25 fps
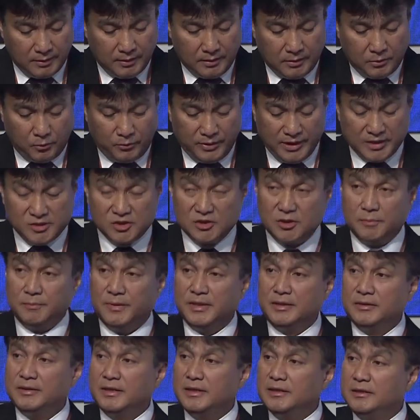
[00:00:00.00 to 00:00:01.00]
we
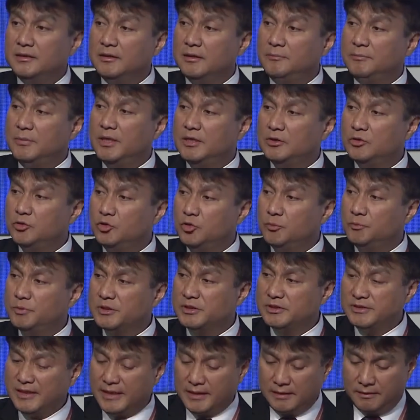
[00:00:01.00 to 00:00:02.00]
estimate that about
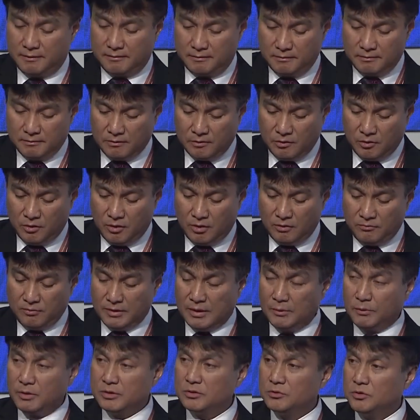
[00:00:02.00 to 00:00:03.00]
2% of
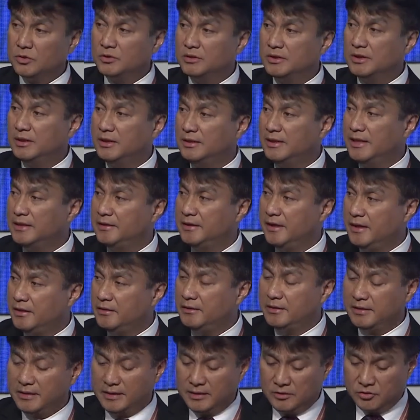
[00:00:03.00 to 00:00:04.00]
our total land
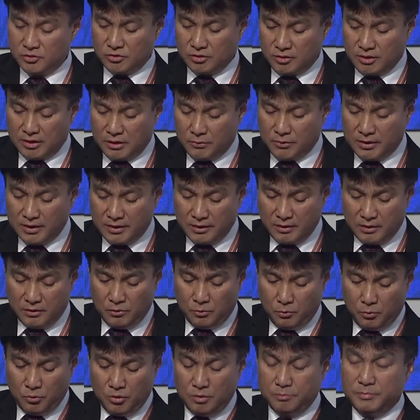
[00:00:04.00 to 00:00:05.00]
area in Sarawak
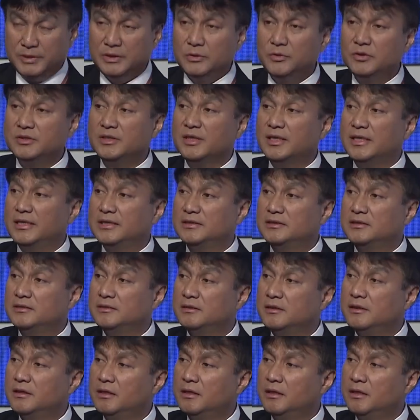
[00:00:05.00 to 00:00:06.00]
would be utilized
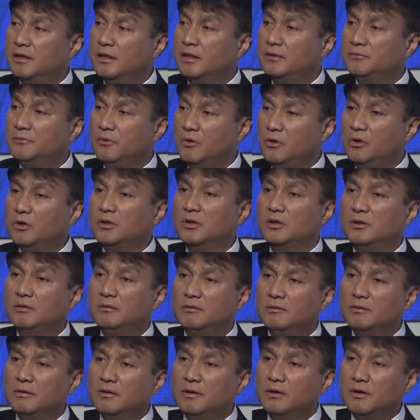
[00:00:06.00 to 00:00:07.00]
if all
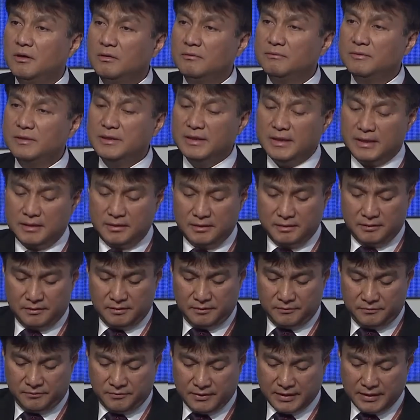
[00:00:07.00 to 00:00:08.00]
of the
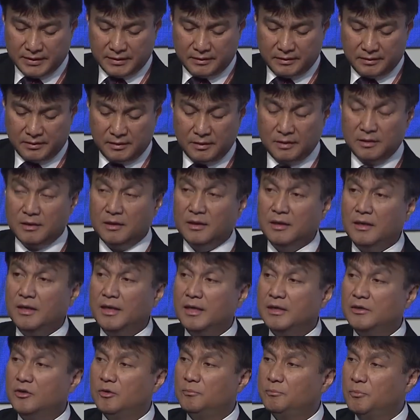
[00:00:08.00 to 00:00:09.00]
identified
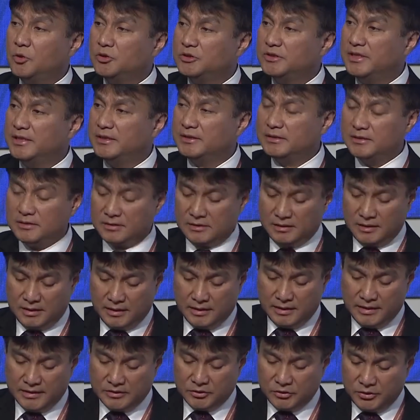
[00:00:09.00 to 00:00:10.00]
hydro projects are
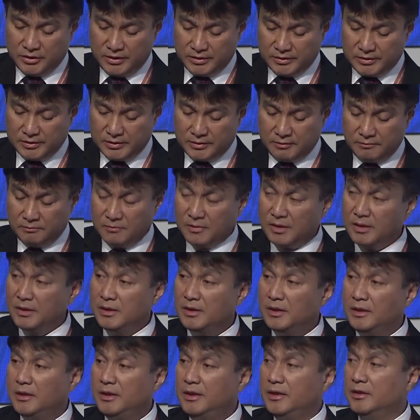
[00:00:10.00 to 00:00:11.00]
executed,
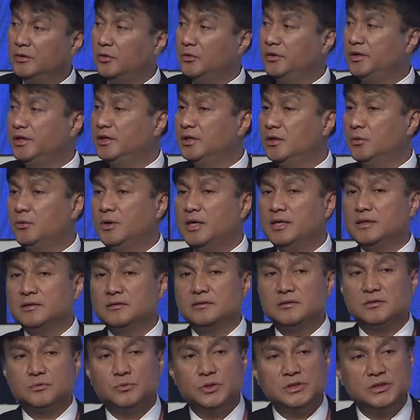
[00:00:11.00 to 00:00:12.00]
including the
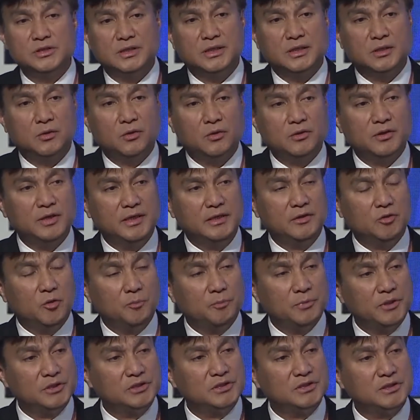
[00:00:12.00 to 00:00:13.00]
ones which are already in
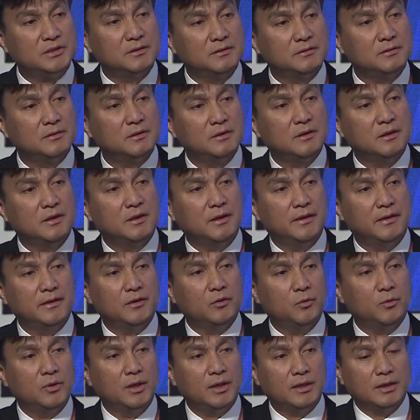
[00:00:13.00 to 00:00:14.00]
operation and the
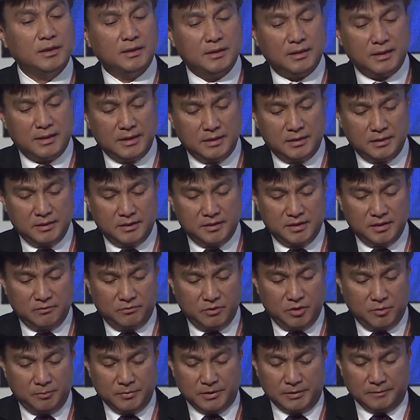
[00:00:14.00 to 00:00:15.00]
one under
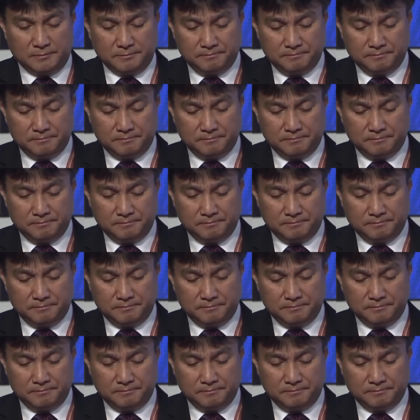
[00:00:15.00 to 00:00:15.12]
development.